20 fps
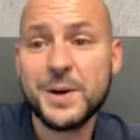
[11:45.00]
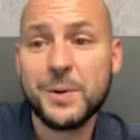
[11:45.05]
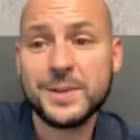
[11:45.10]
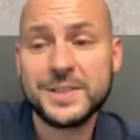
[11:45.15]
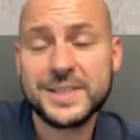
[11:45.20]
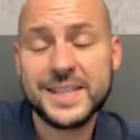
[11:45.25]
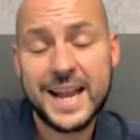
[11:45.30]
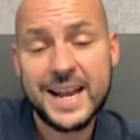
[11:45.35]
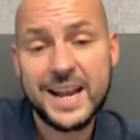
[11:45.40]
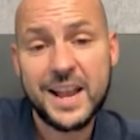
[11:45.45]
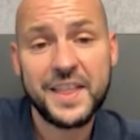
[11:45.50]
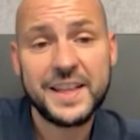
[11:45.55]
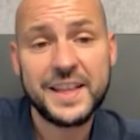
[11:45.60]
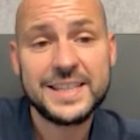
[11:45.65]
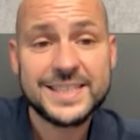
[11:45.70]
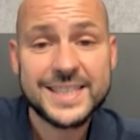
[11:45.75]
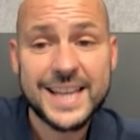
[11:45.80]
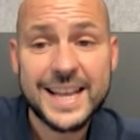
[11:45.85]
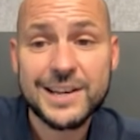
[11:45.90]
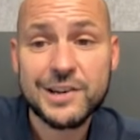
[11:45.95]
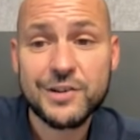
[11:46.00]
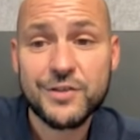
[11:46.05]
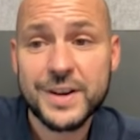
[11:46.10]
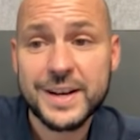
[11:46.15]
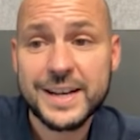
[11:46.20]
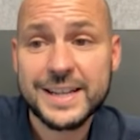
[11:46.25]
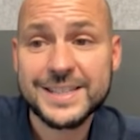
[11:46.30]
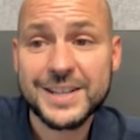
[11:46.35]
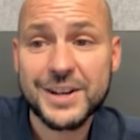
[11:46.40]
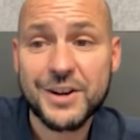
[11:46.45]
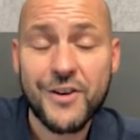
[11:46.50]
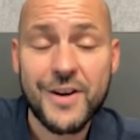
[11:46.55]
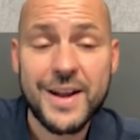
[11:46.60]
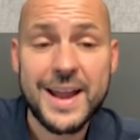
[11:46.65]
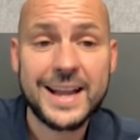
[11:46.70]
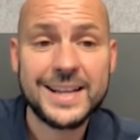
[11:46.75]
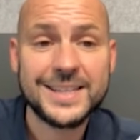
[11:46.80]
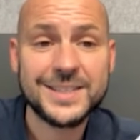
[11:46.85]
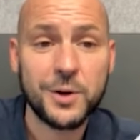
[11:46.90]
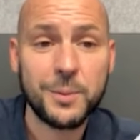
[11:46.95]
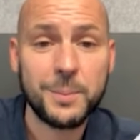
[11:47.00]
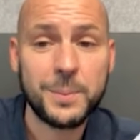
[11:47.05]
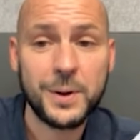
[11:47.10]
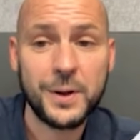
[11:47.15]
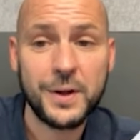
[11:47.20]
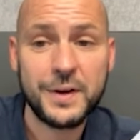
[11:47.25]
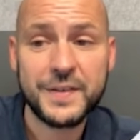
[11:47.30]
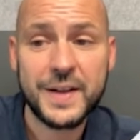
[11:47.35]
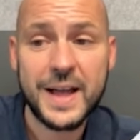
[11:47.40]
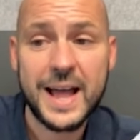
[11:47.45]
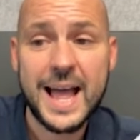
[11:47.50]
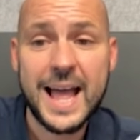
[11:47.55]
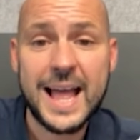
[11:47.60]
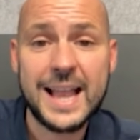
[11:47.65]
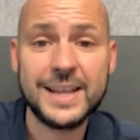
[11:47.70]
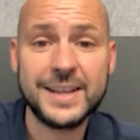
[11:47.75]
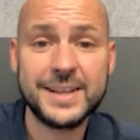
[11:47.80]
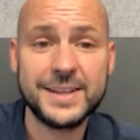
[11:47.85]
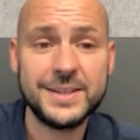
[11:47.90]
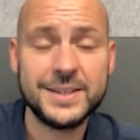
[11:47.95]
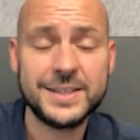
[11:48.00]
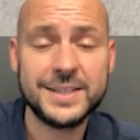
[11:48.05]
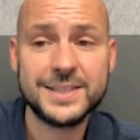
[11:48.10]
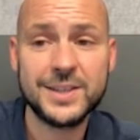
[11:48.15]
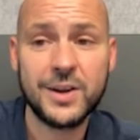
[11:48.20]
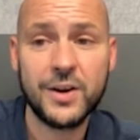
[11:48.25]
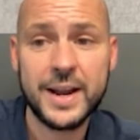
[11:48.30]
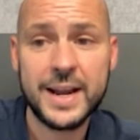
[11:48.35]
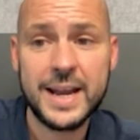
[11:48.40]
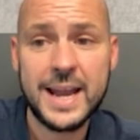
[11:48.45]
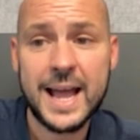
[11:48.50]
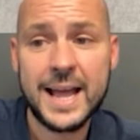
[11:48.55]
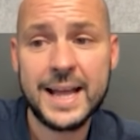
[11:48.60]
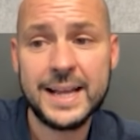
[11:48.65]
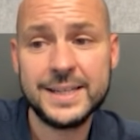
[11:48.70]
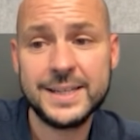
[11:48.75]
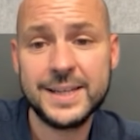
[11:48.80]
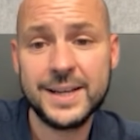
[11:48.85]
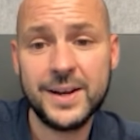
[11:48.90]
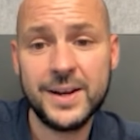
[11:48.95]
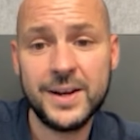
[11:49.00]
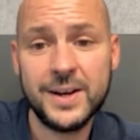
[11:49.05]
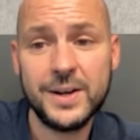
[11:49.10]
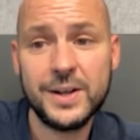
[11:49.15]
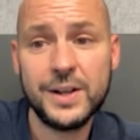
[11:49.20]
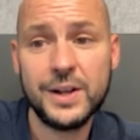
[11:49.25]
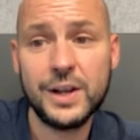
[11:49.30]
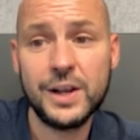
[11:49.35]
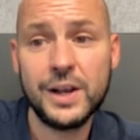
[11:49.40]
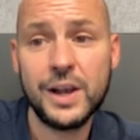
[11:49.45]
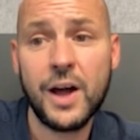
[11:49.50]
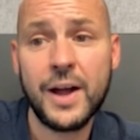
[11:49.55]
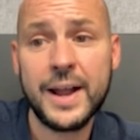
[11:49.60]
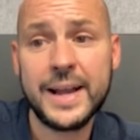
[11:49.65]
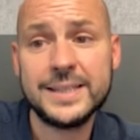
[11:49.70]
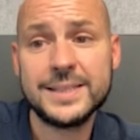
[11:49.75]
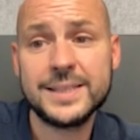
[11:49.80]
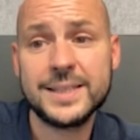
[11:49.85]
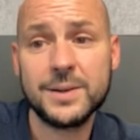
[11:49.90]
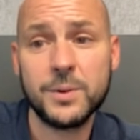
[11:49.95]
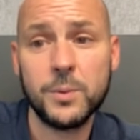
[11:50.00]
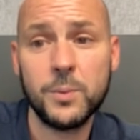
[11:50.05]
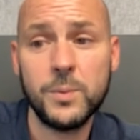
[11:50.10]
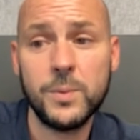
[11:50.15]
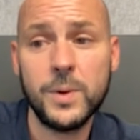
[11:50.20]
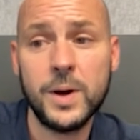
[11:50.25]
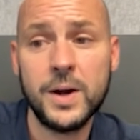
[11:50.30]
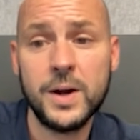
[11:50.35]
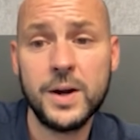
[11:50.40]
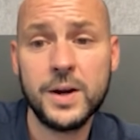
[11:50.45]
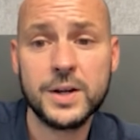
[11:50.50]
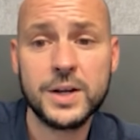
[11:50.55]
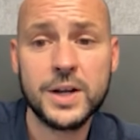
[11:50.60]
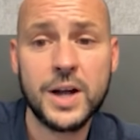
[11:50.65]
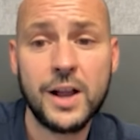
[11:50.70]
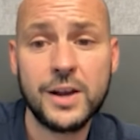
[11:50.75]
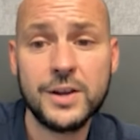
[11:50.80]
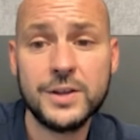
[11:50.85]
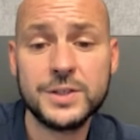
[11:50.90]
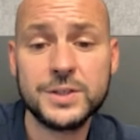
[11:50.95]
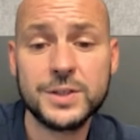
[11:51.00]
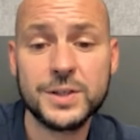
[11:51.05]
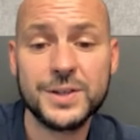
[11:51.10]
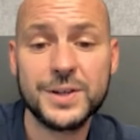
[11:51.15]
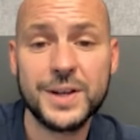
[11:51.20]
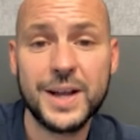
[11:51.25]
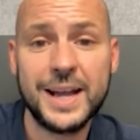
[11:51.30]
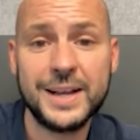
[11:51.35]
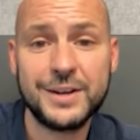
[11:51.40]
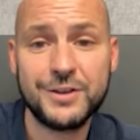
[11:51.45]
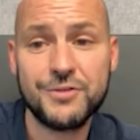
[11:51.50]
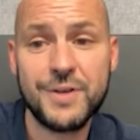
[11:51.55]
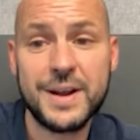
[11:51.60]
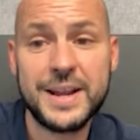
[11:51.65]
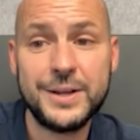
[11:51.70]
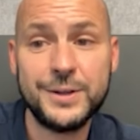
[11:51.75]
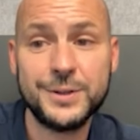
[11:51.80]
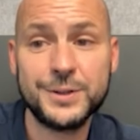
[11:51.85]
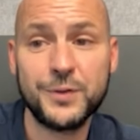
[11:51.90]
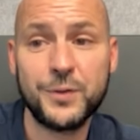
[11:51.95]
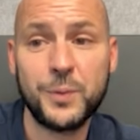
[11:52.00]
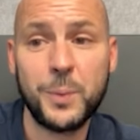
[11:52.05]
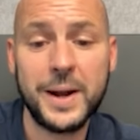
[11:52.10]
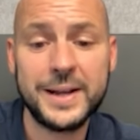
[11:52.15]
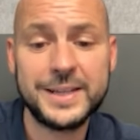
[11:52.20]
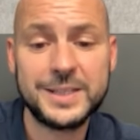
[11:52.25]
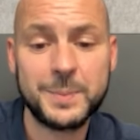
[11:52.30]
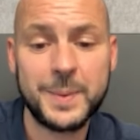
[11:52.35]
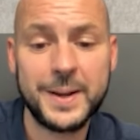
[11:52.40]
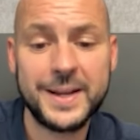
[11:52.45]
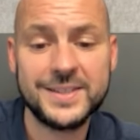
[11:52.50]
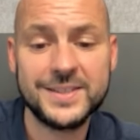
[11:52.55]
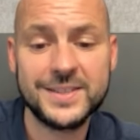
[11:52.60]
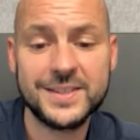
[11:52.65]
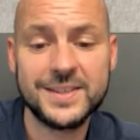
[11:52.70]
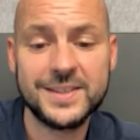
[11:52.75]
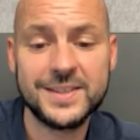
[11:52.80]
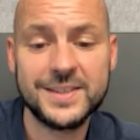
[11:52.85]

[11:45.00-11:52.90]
once again, I think SendGrid is a great example of elegant design and light colors and great use of white space.